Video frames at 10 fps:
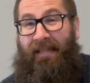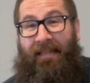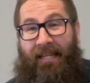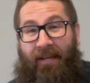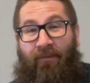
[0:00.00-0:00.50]

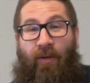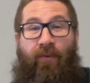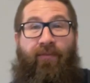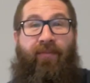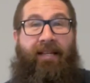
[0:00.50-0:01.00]
leave you
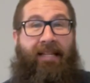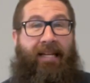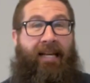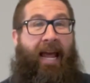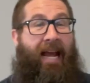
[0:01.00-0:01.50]

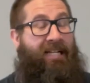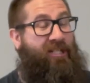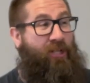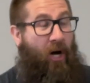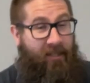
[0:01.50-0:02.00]
feeling
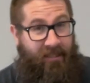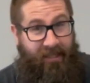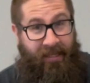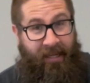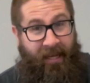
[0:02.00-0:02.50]
exhausted